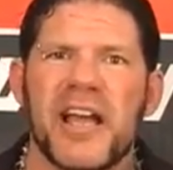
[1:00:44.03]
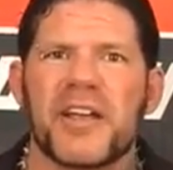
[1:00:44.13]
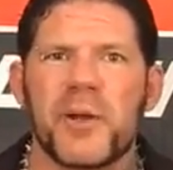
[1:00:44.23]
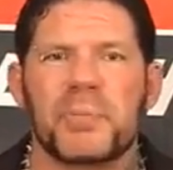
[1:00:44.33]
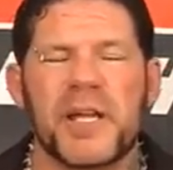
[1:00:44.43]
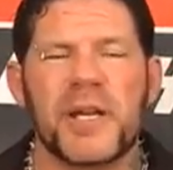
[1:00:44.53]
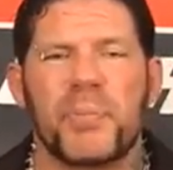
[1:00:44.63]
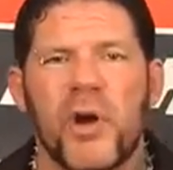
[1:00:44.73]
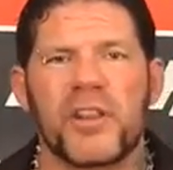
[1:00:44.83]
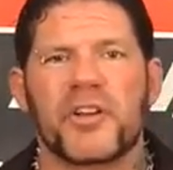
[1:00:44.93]
not going to play the
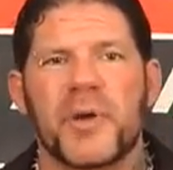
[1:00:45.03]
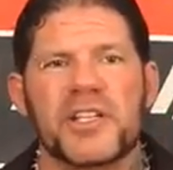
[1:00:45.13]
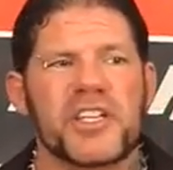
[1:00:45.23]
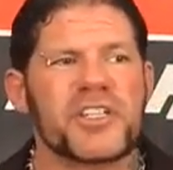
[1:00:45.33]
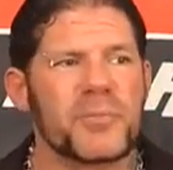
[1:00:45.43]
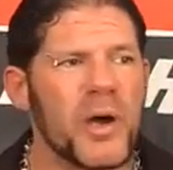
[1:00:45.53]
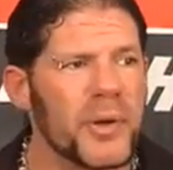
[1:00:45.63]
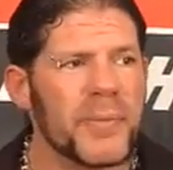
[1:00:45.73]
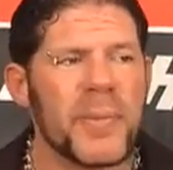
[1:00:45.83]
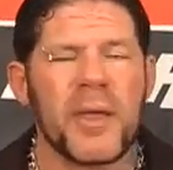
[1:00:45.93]
part of the crazy Samoan.